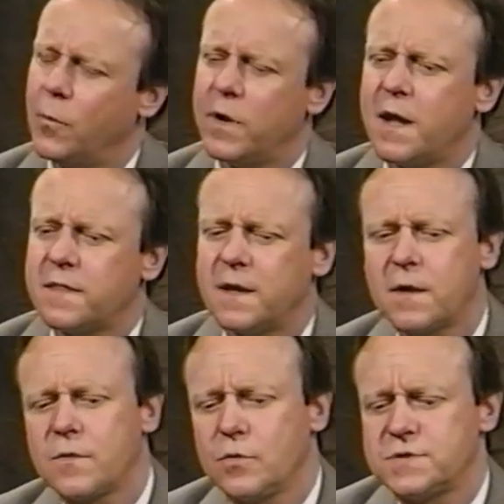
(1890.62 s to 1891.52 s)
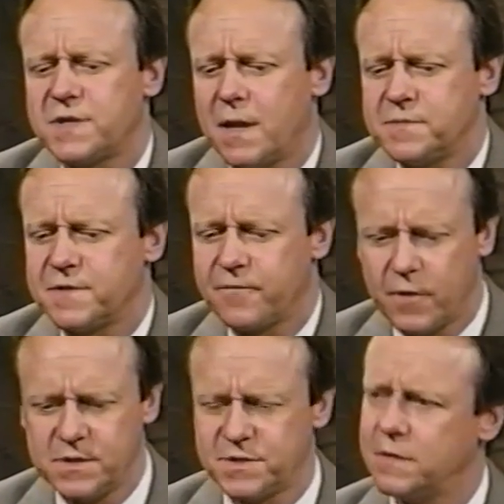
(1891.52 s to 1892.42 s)
when I think of those types of
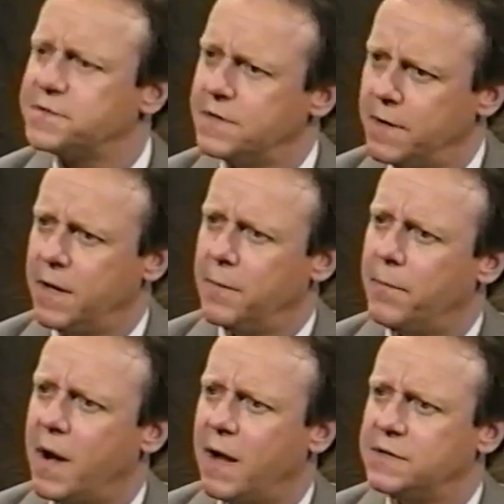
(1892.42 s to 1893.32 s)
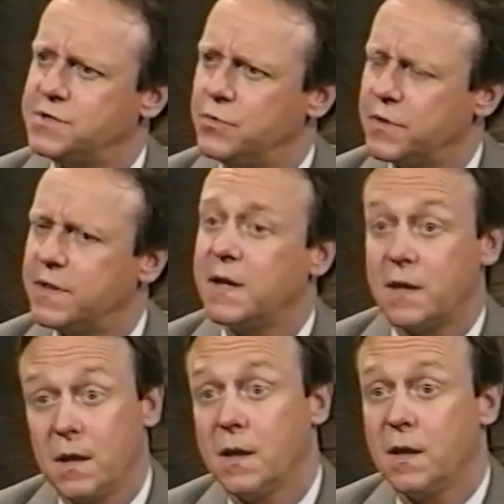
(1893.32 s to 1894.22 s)
friendships and bonds, you would
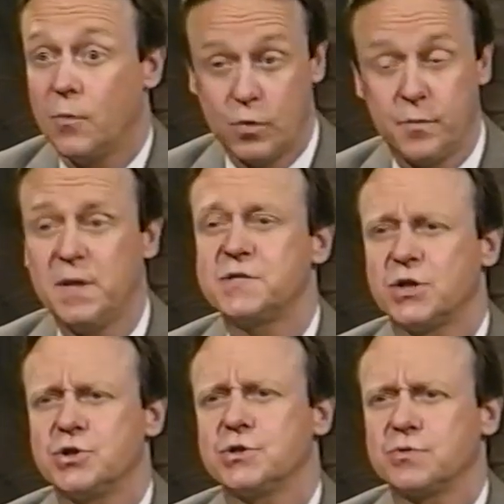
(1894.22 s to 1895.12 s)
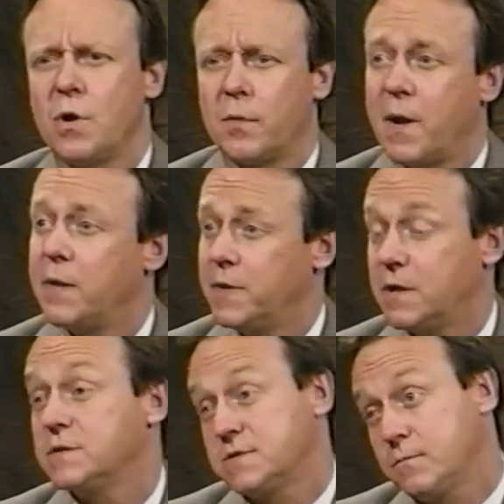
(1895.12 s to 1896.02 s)
think it would be such a strong bond
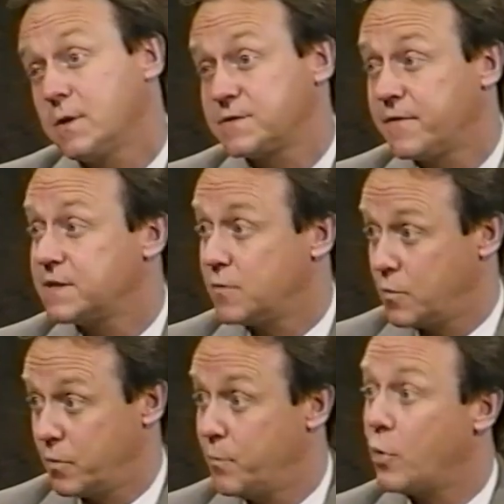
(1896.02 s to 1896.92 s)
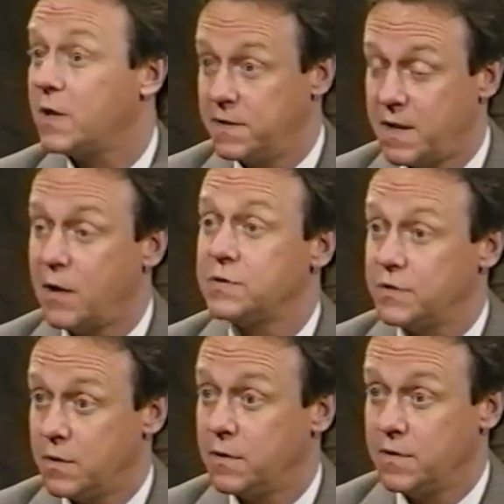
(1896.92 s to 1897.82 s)
because, let's face it, when we boil it down
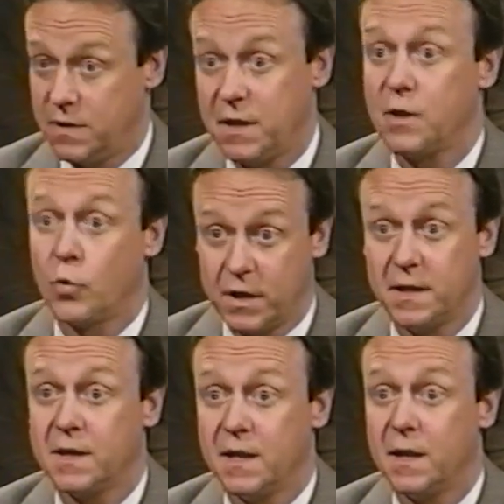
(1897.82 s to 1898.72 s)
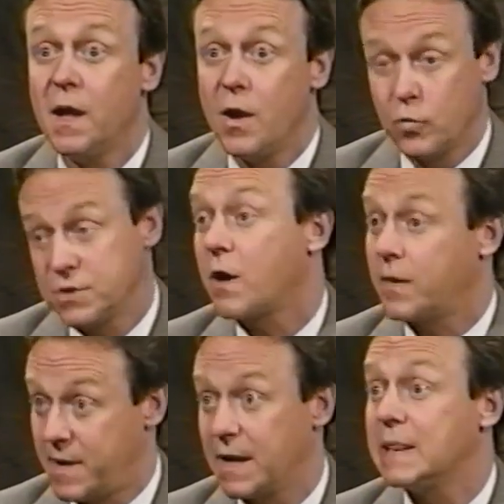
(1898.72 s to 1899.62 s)
to the nitty-gritty again, we're
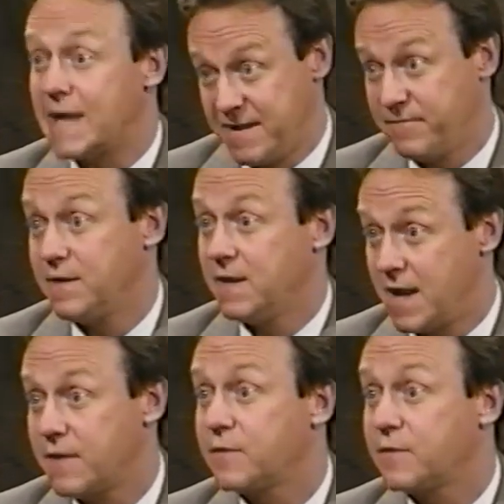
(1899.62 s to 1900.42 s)
talking about a life and death